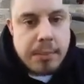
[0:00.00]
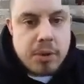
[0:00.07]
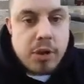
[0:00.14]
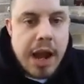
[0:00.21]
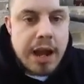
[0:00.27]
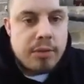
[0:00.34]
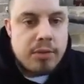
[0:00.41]
But
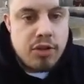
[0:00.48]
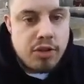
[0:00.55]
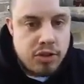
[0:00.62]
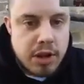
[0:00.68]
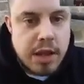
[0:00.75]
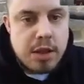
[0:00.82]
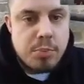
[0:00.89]
you have to
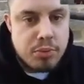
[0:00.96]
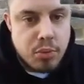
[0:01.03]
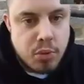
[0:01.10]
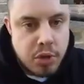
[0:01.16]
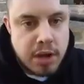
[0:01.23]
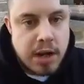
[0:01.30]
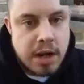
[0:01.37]
share the
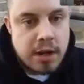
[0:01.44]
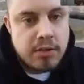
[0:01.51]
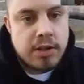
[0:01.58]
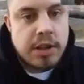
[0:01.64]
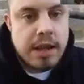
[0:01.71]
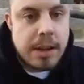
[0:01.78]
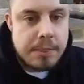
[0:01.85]
broadcast
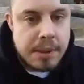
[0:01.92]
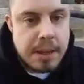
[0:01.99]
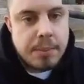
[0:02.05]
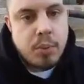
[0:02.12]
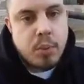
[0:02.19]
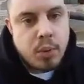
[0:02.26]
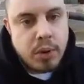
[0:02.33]
to get
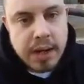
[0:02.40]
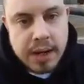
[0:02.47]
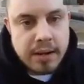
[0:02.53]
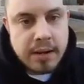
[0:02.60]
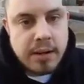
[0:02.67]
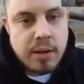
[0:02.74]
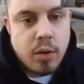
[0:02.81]
people
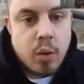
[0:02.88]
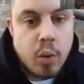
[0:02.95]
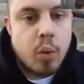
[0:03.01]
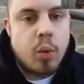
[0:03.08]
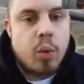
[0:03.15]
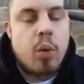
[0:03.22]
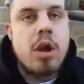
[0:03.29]
in,
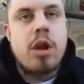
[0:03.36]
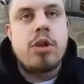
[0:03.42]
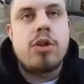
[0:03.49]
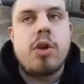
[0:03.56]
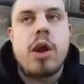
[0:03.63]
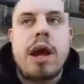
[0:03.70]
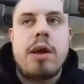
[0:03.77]
or
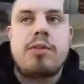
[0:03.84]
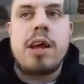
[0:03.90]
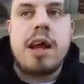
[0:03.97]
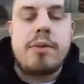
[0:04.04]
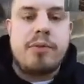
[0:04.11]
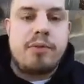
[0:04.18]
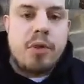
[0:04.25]
you have to
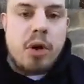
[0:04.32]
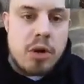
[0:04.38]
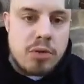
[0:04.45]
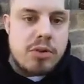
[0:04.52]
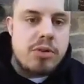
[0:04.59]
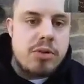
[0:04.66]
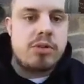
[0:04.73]
have
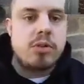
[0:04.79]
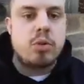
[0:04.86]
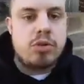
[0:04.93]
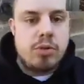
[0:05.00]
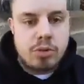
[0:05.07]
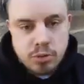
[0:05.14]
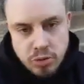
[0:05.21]
followers or
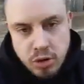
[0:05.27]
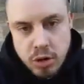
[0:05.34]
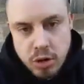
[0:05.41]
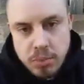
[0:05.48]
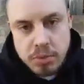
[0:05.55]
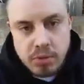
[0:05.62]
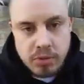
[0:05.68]

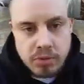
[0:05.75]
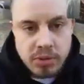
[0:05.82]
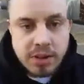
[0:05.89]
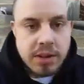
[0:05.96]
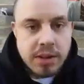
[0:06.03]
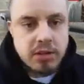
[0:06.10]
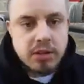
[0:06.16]
subscribers
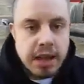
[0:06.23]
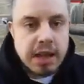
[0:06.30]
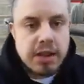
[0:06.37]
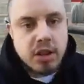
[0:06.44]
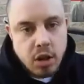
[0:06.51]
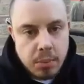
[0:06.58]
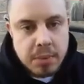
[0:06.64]
to get
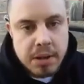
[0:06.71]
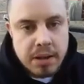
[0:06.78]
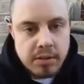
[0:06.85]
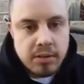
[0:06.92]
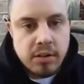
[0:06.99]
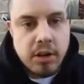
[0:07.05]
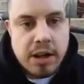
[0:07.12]
the
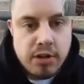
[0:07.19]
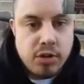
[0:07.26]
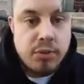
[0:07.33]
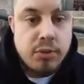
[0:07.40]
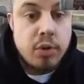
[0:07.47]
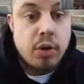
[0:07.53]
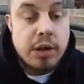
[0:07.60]
comments, unless
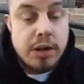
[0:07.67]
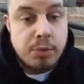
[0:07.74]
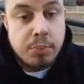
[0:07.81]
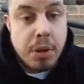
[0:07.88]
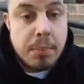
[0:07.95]
you've got it as public.